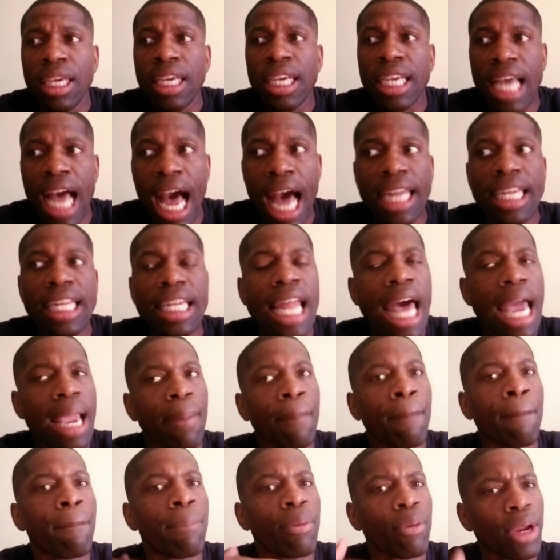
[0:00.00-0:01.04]
Kind of
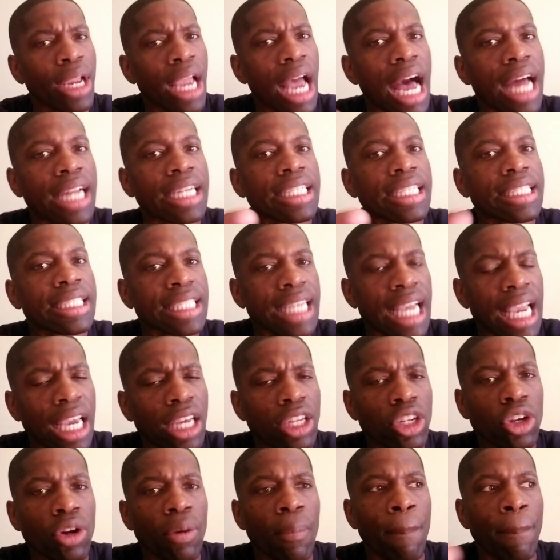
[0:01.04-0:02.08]
like Breonna
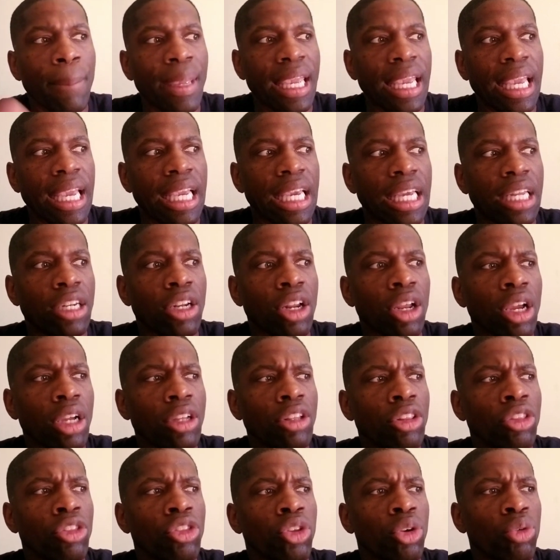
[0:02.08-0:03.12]
Taylor being in
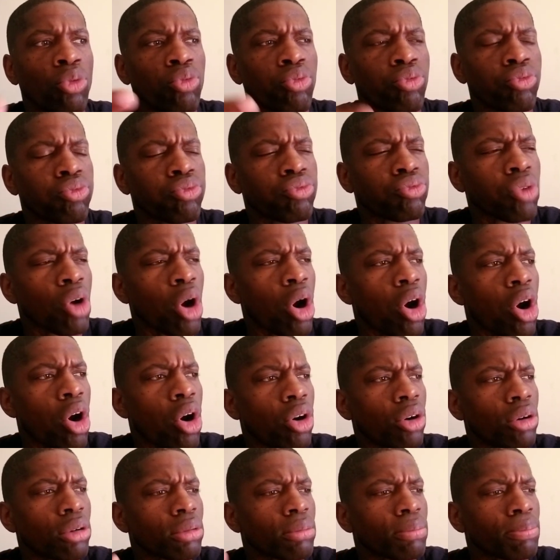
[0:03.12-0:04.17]
the
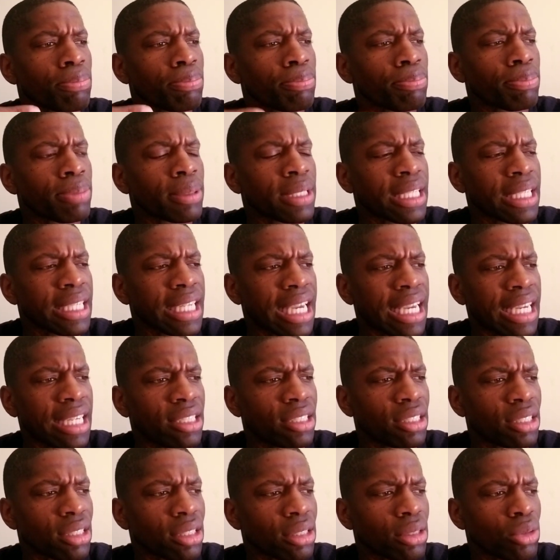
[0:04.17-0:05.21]
wrong
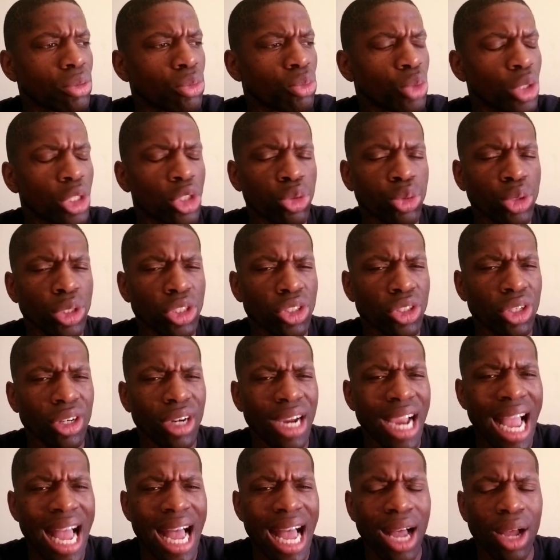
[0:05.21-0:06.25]
place, which was her
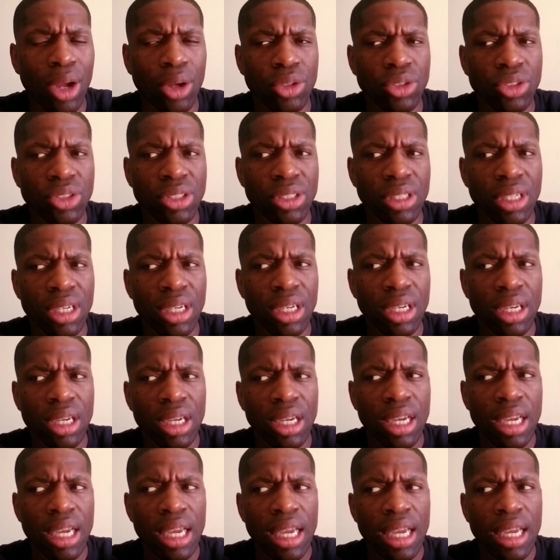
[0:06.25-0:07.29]
house,
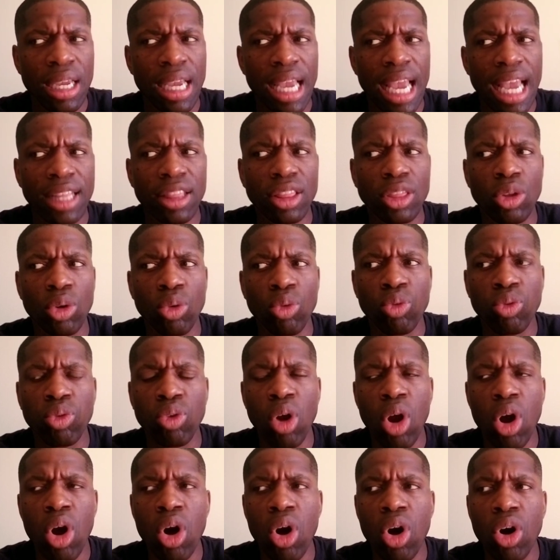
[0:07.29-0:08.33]
at the
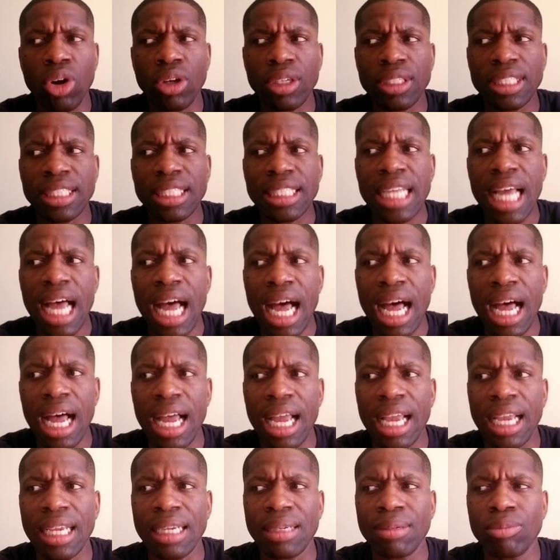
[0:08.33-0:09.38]
wrong
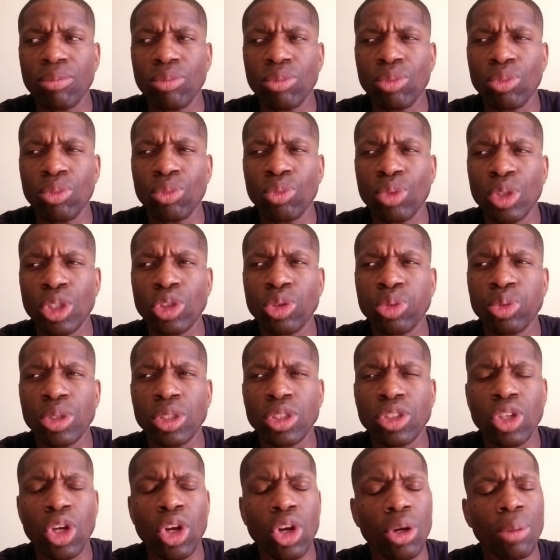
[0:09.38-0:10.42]
time, which
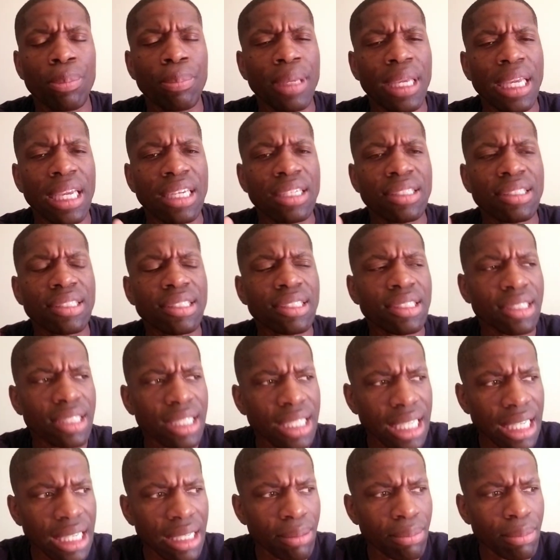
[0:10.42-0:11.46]
was her being
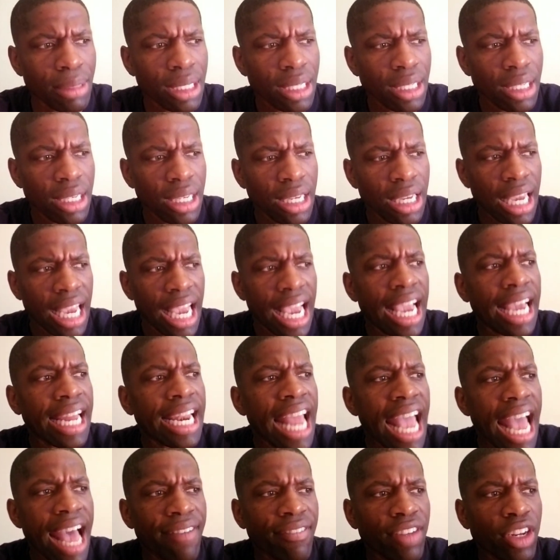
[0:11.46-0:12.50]
asleep and
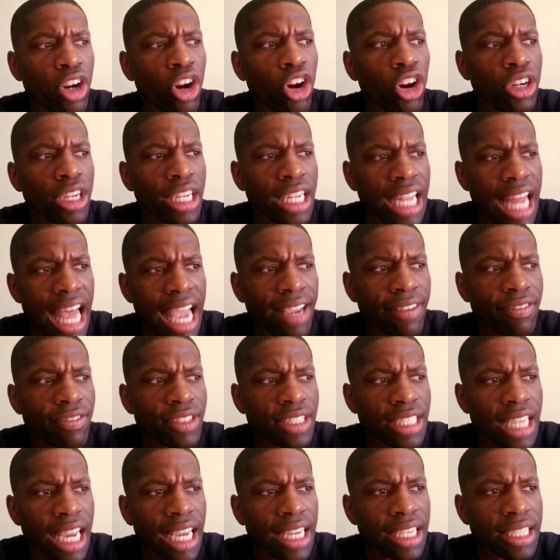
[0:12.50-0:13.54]
having her life
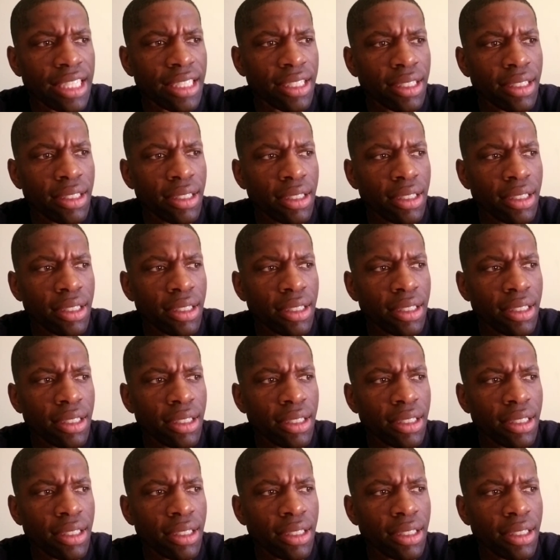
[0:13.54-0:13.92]
taken.